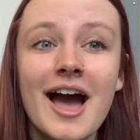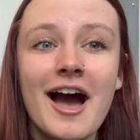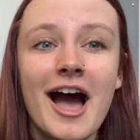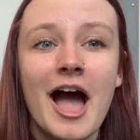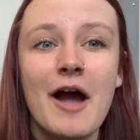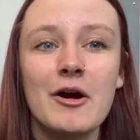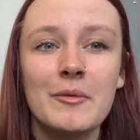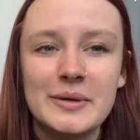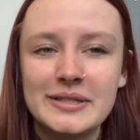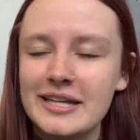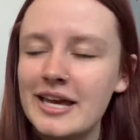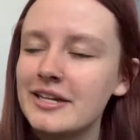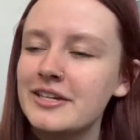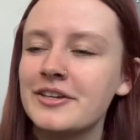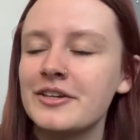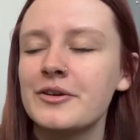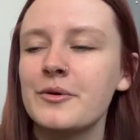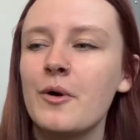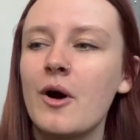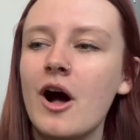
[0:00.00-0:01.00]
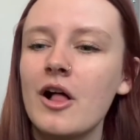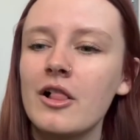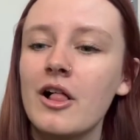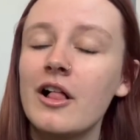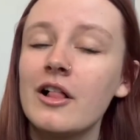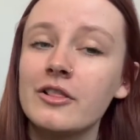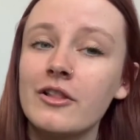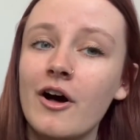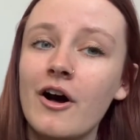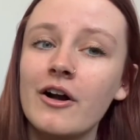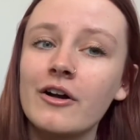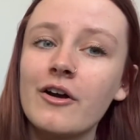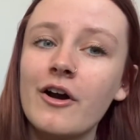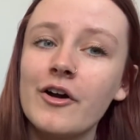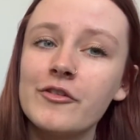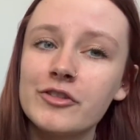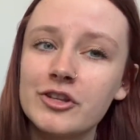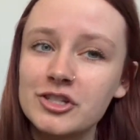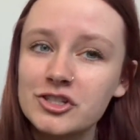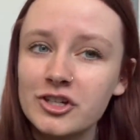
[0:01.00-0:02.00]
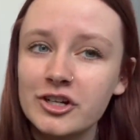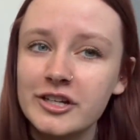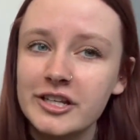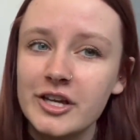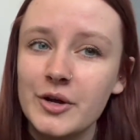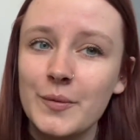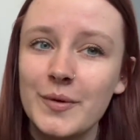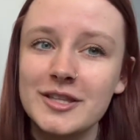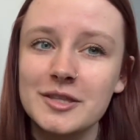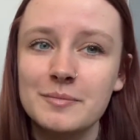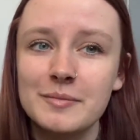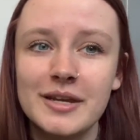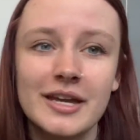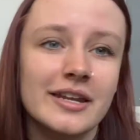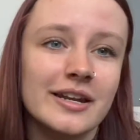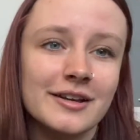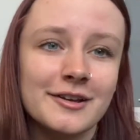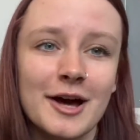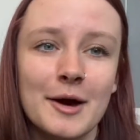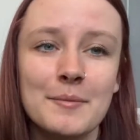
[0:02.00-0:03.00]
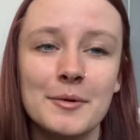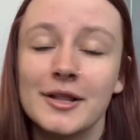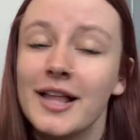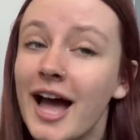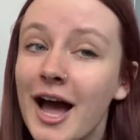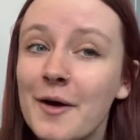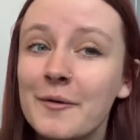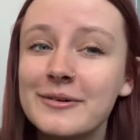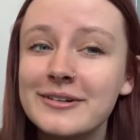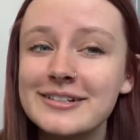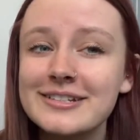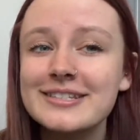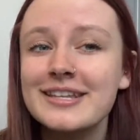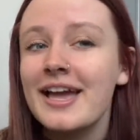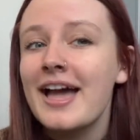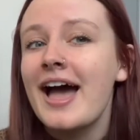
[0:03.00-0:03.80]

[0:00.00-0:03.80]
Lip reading: I will be taking you all along on the journey with me in a couple hours.